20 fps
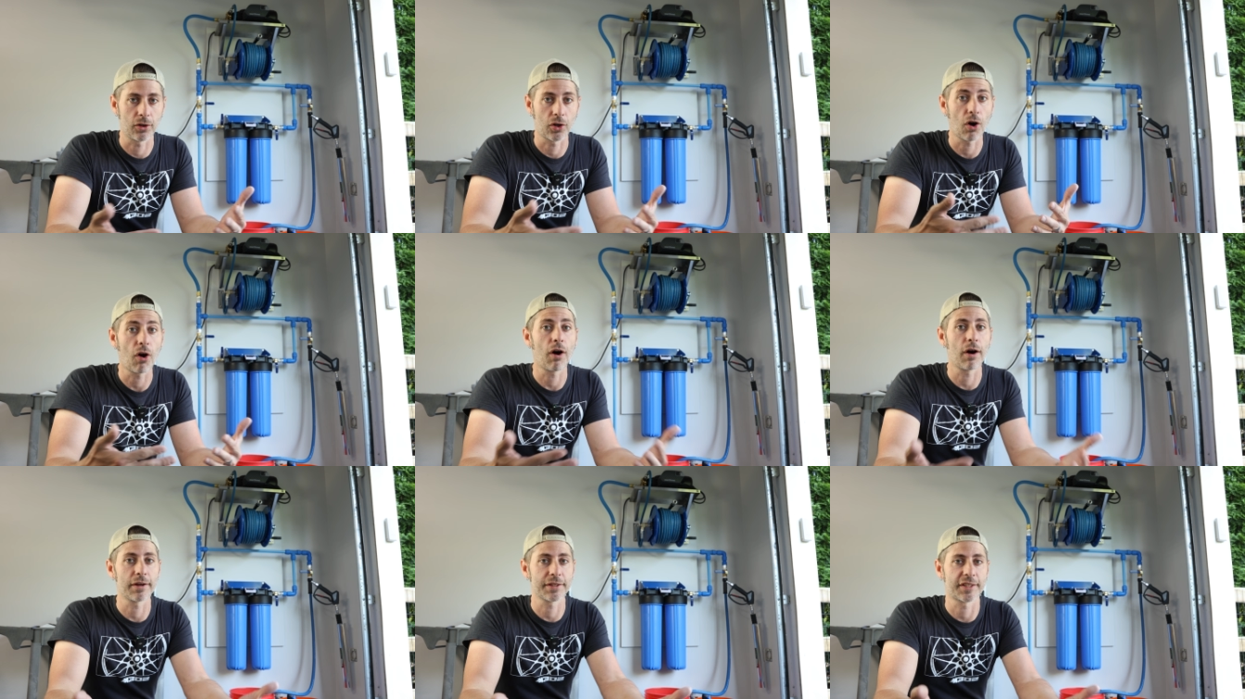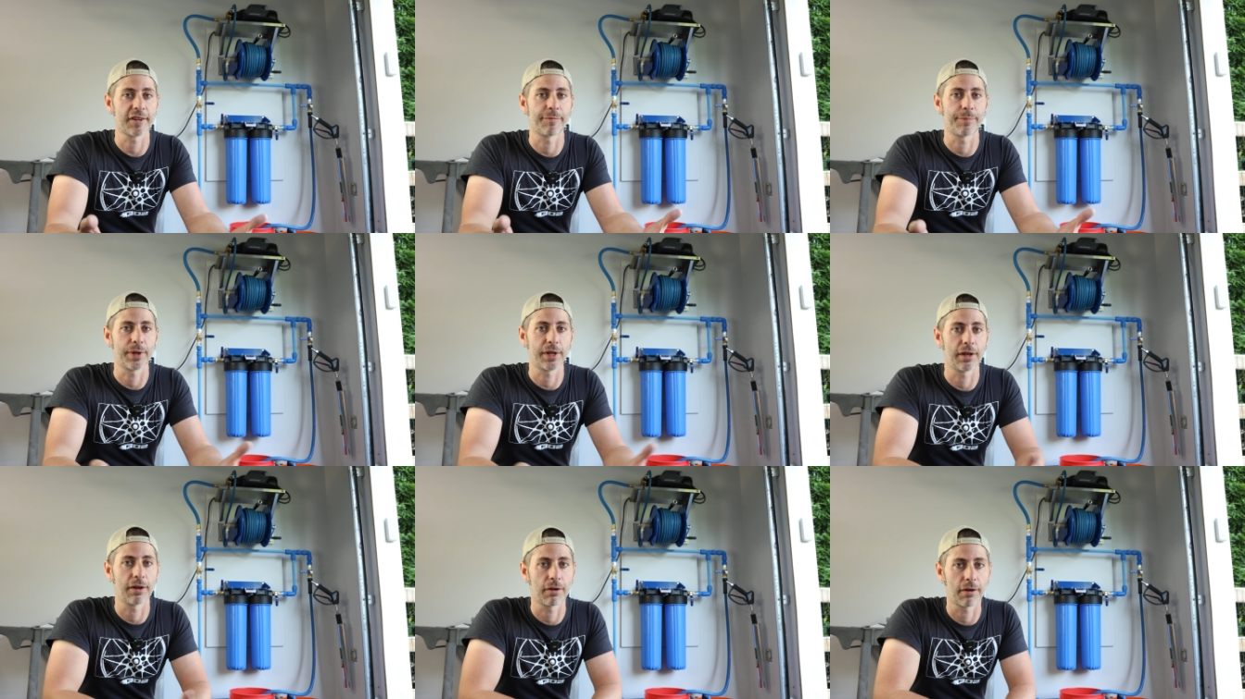cost
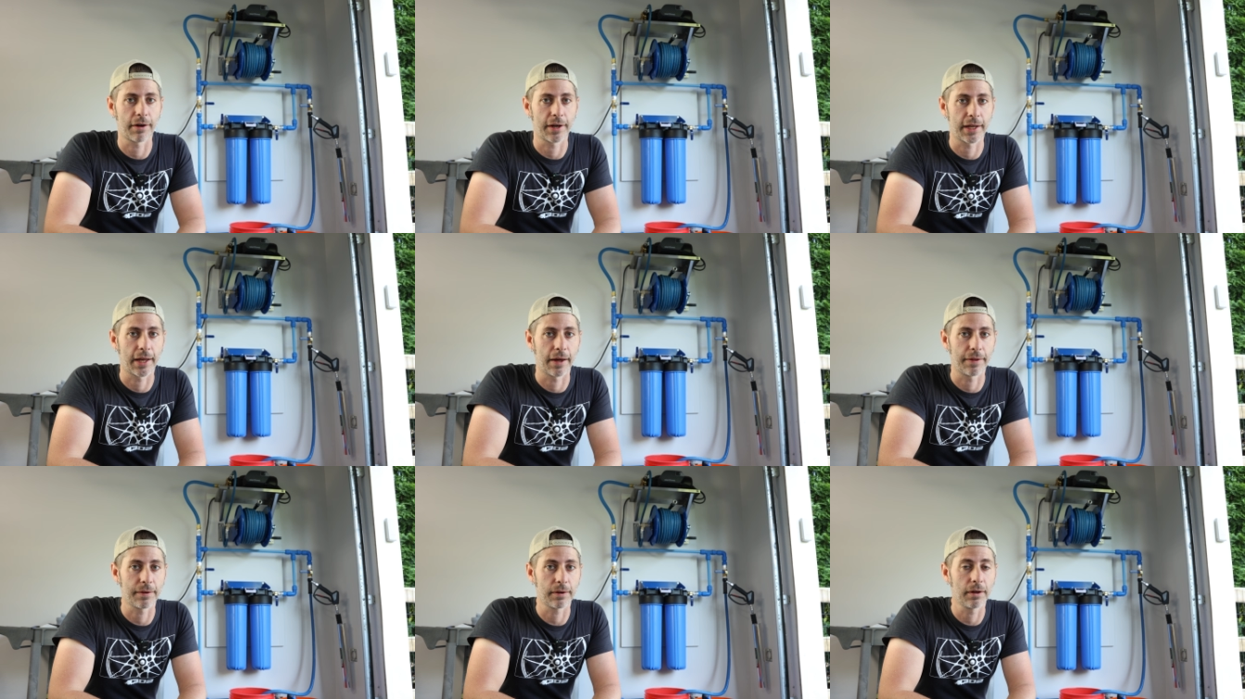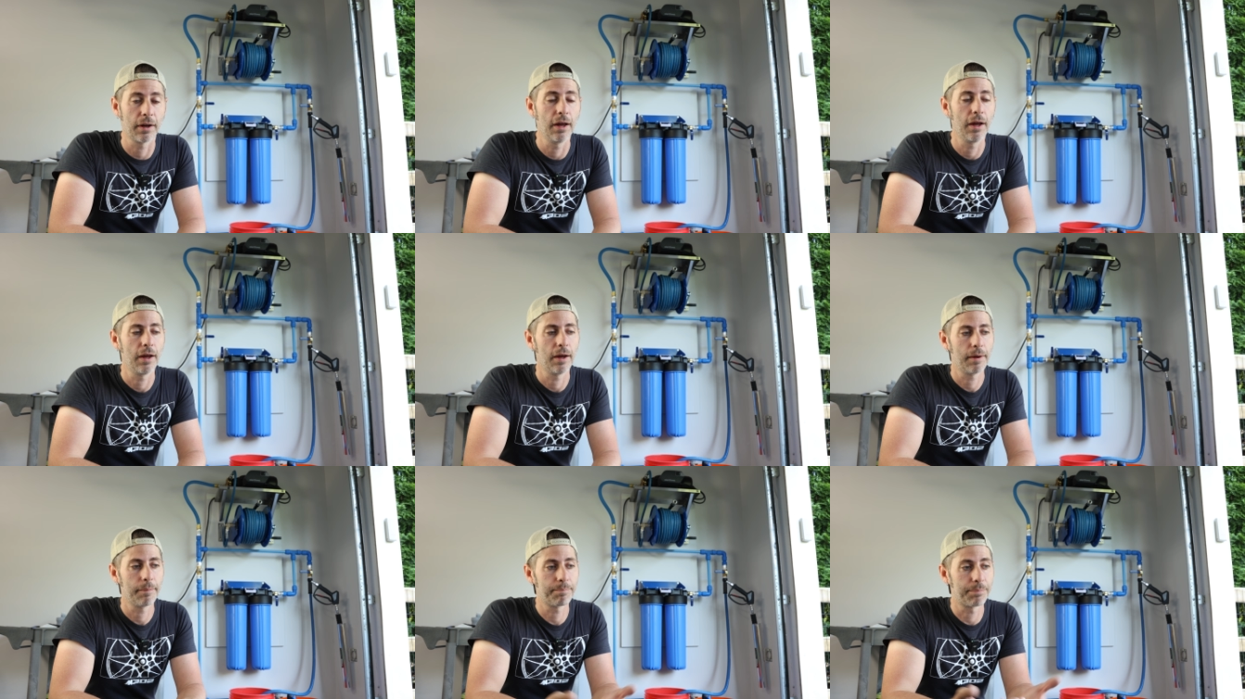of putting it all together.
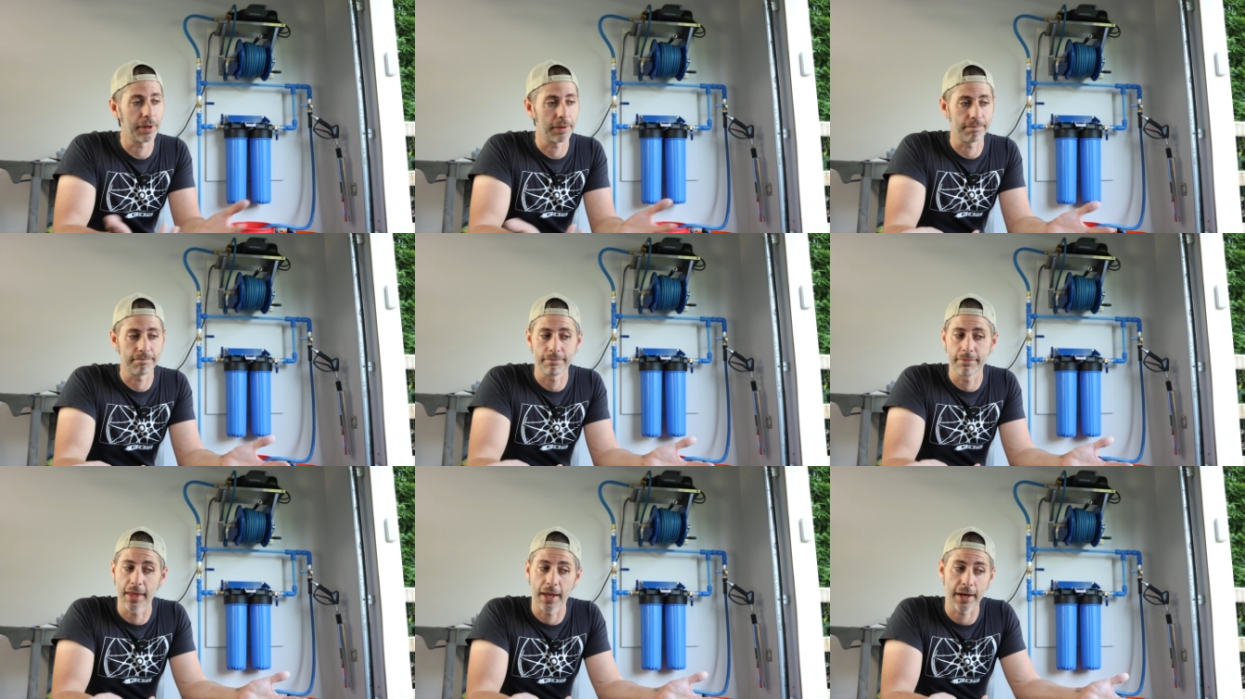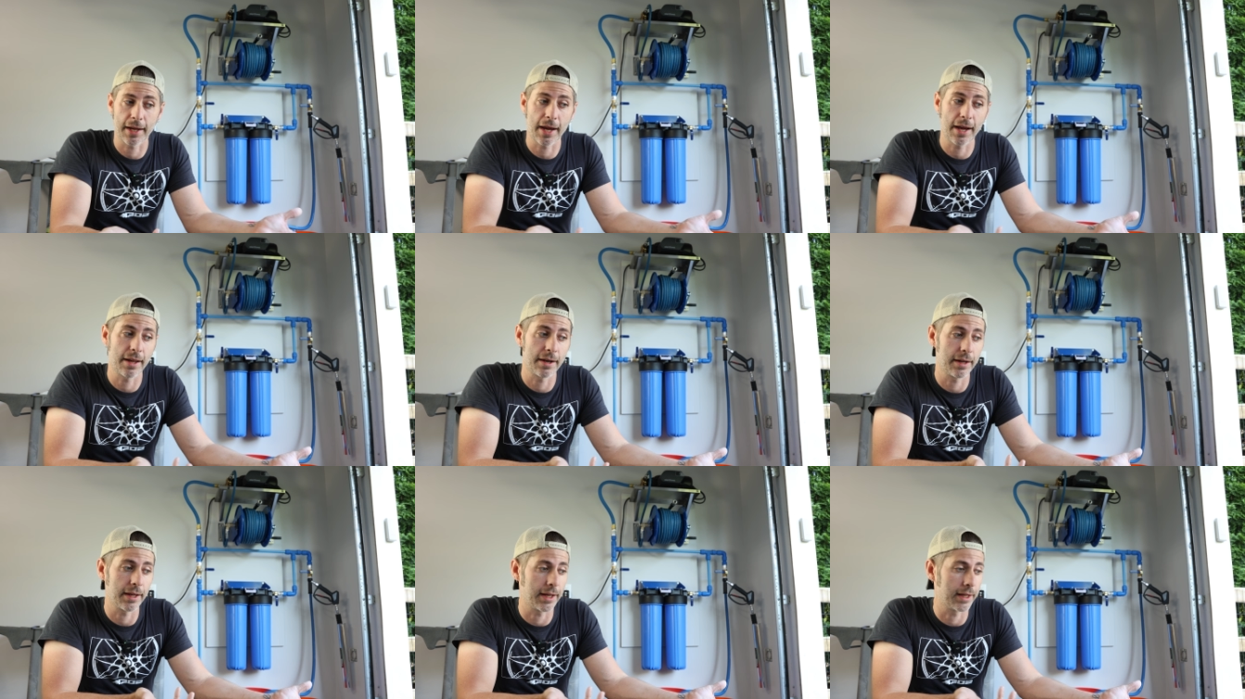But then
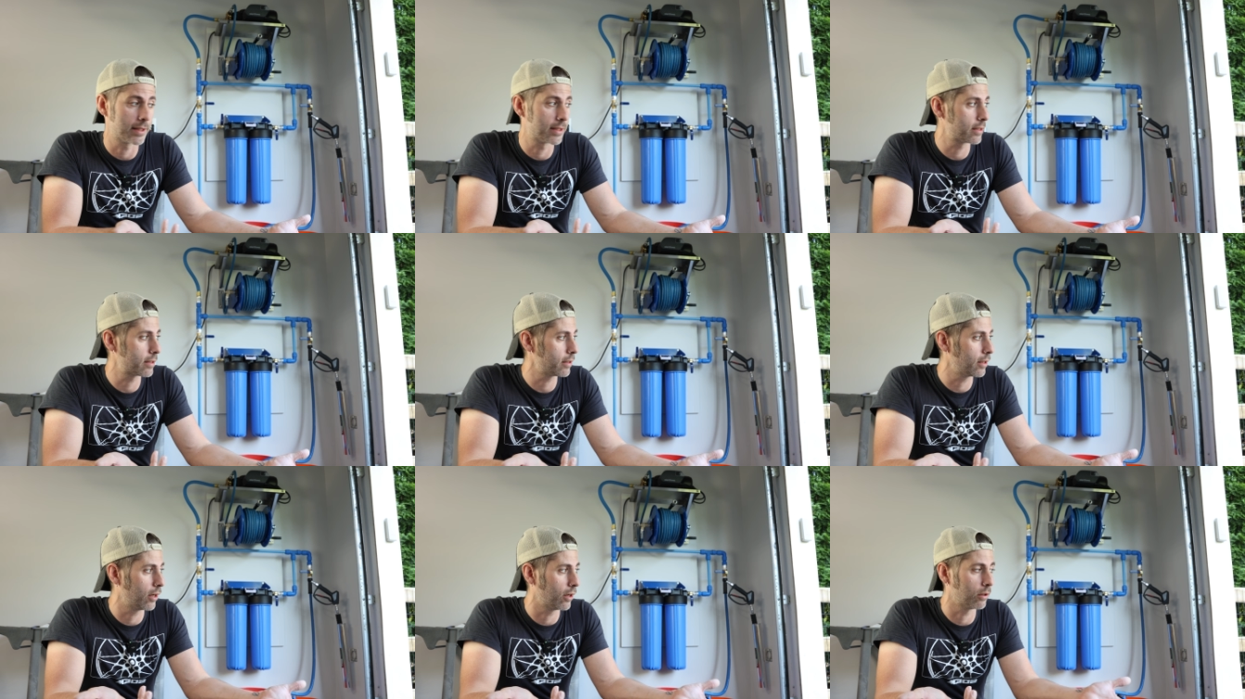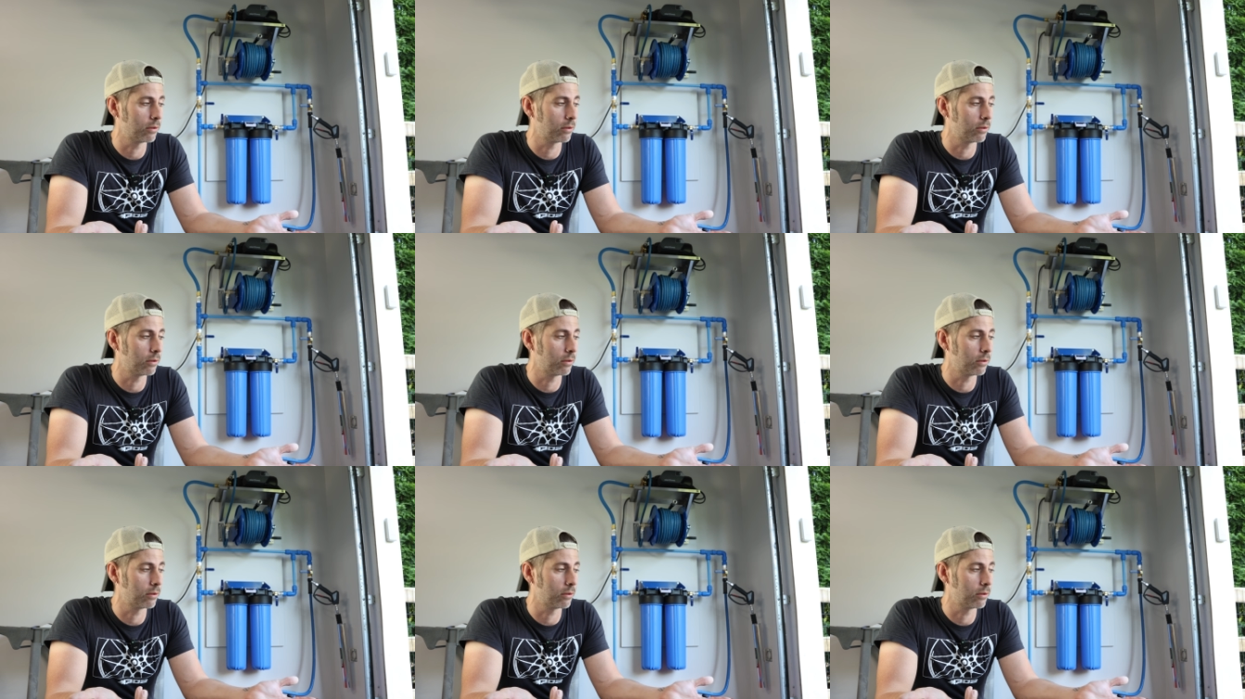again, it's,